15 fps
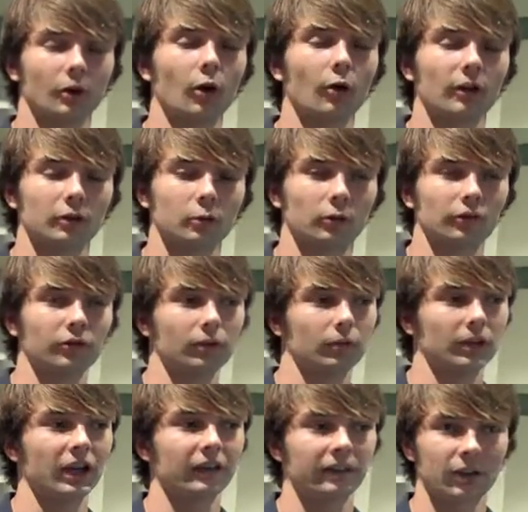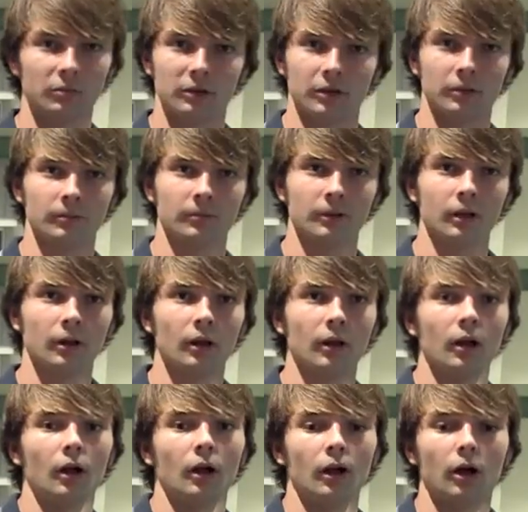all that cool stuff. We had them here.
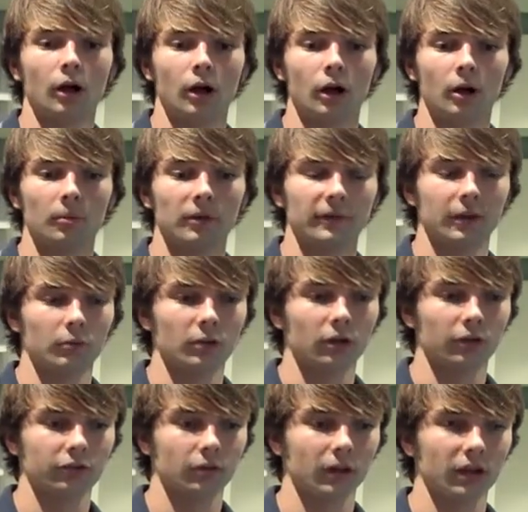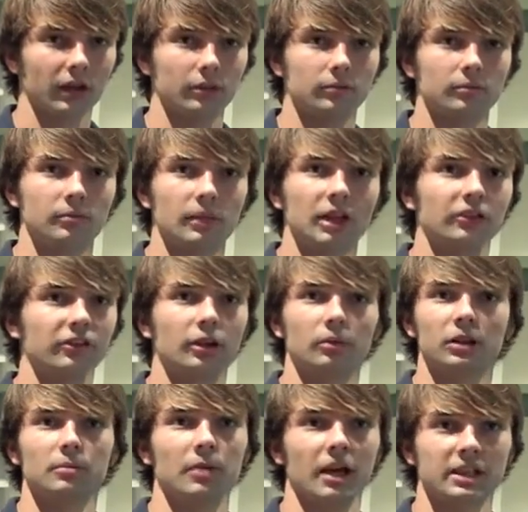Um, and then we also had
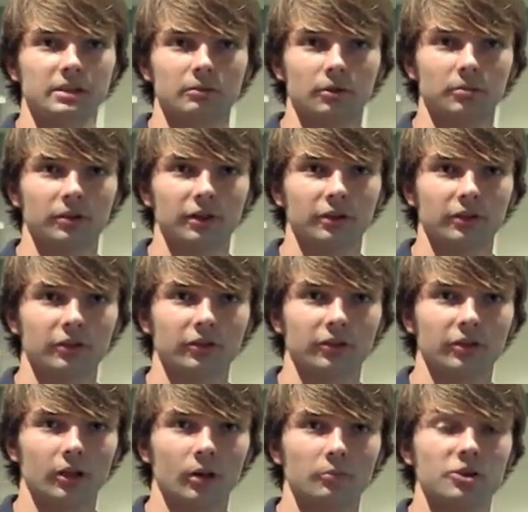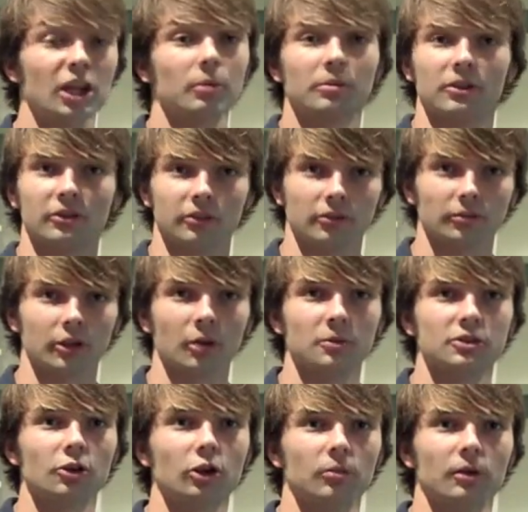NCAA basketball players, um, champions, come and
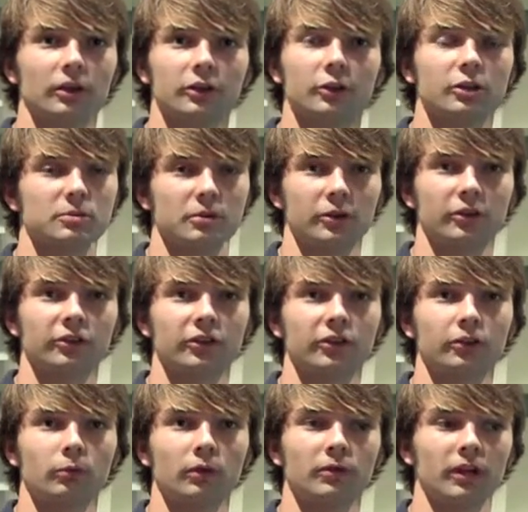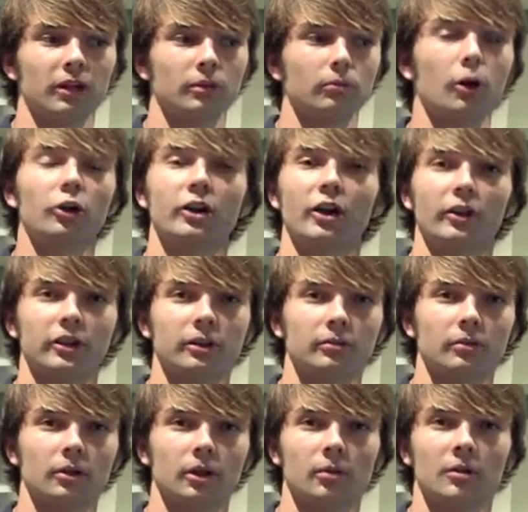talk about their experiences. We've had Mark
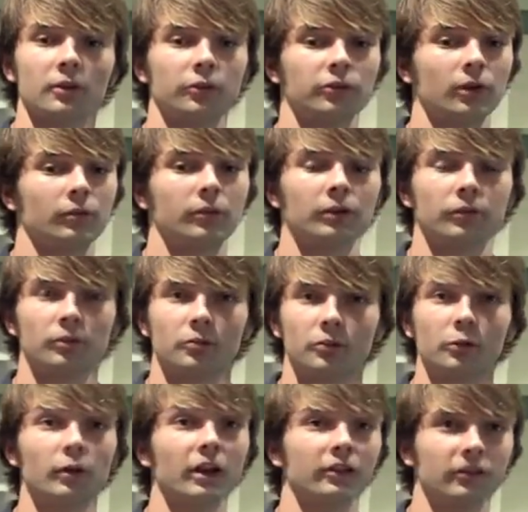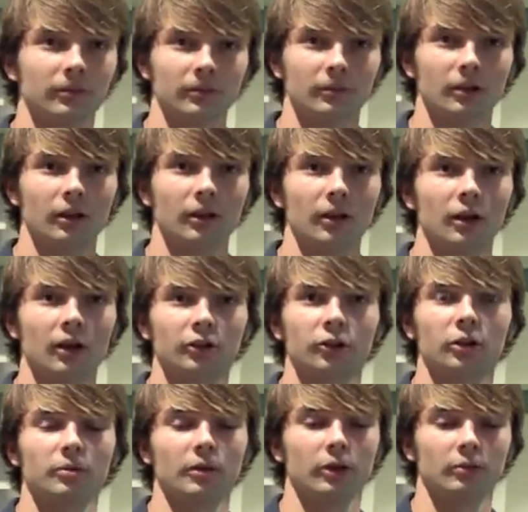Elliott, a man who's suffering from Tourette's, uh,
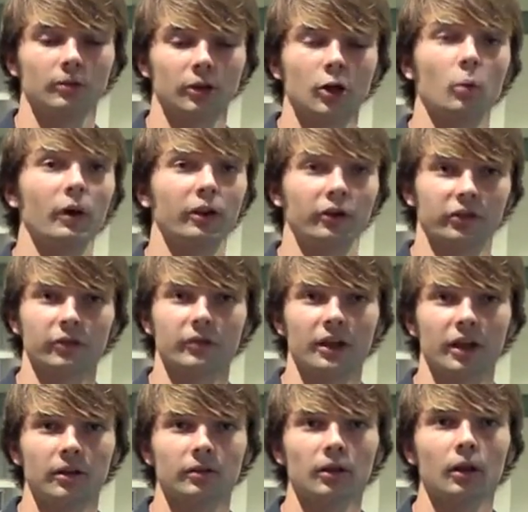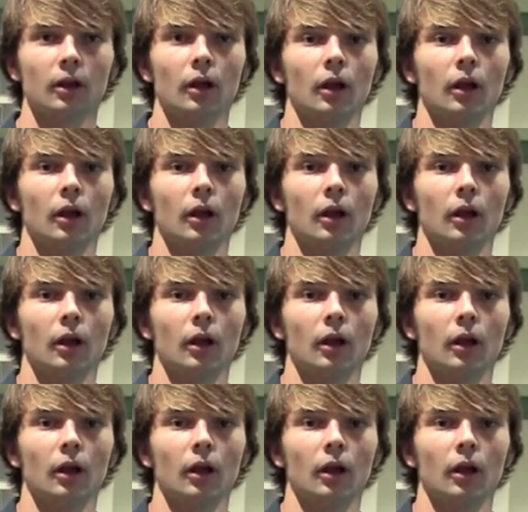talk about like awareness of that.